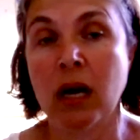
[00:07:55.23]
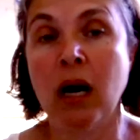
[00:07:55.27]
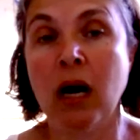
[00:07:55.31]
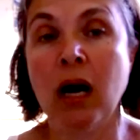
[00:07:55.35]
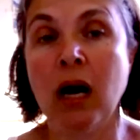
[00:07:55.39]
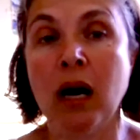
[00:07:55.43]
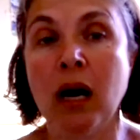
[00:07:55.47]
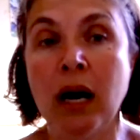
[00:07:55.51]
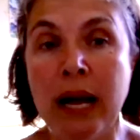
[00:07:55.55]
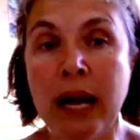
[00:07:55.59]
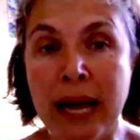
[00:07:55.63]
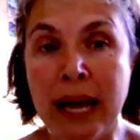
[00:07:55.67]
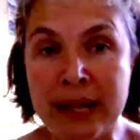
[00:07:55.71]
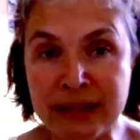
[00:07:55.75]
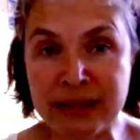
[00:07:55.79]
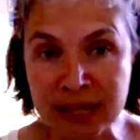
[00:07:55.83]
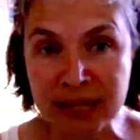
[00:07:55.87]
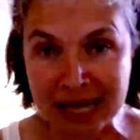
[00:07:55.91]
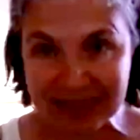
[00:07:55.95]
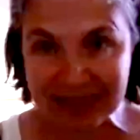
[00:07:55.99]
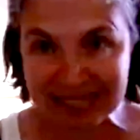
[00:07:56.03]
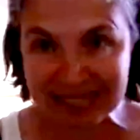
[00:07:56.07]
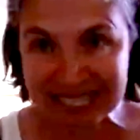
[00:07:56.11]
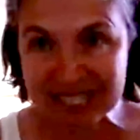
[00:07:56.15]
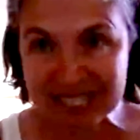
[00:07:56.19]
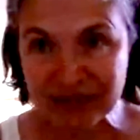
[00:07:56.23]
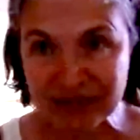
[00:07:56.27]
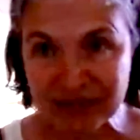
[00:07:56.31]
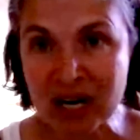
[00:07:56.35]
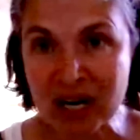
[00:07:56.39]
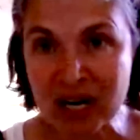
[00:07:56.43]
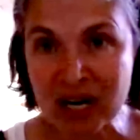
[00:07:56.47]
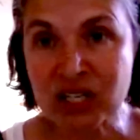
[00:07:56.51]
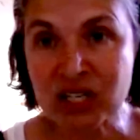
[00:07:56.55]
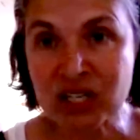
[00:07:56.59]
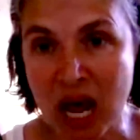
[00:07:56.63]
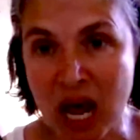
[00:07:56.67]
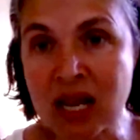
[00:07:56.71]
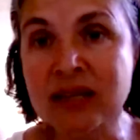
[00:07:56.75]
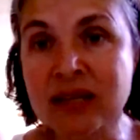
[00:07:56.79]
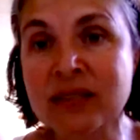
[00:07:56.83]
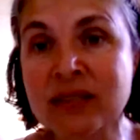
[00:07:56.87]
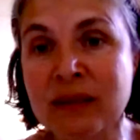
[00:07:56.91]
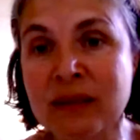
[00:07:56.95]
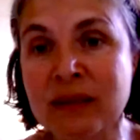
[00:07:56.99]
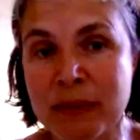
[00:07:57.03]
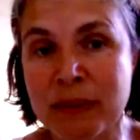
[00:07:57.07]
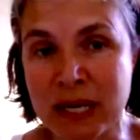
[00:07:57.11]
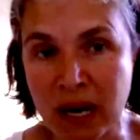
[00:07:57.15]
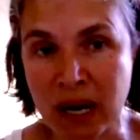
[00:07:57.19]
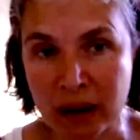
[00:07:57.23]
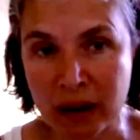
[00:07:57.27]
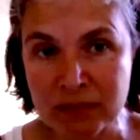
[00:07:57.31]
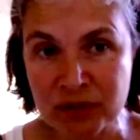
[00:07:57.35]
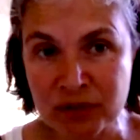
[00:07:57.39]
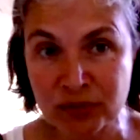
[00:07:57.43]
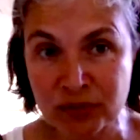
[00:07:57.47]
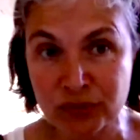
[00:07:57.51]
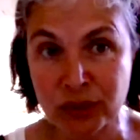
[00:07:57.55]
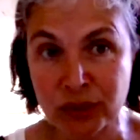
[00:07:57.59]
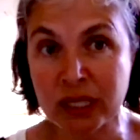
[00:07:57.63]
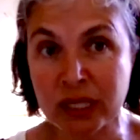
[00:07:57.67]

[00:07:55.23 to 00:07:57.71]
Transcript: and that dysfunctionality becomes